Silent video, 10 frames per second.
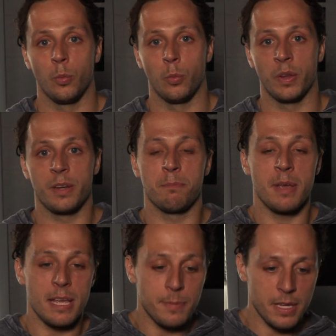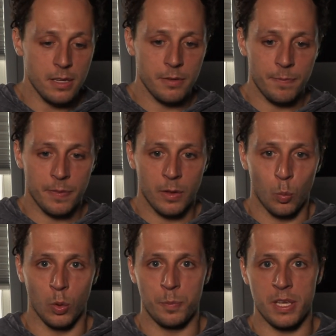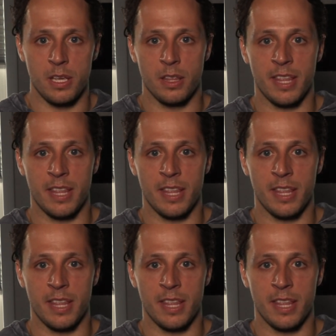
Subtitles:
Well, then maybe we'll be